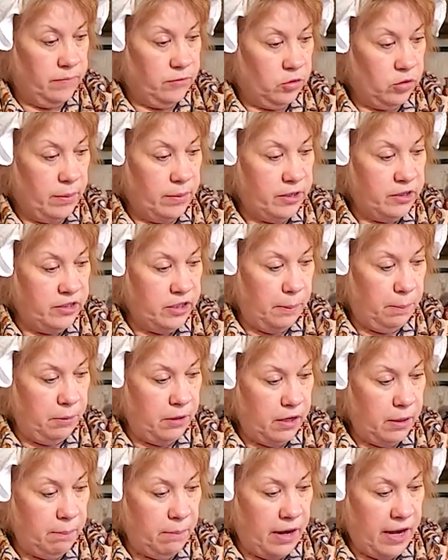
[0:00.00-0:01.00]
So I'm going to dip
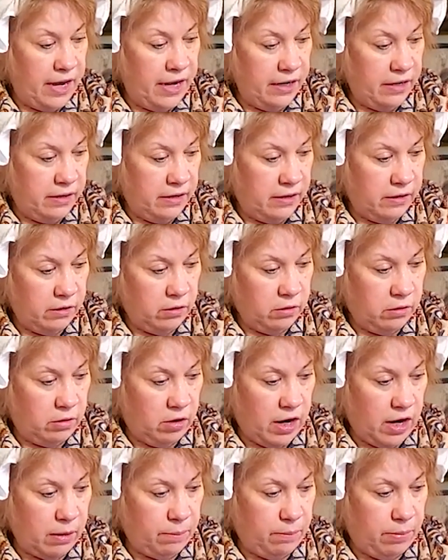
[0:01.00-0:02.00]
it in my
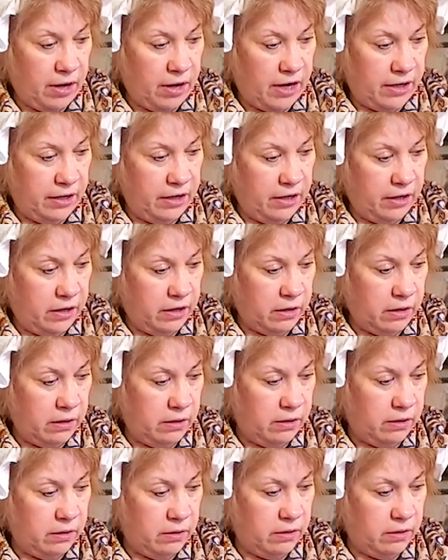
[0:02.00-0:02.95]
crock pot here.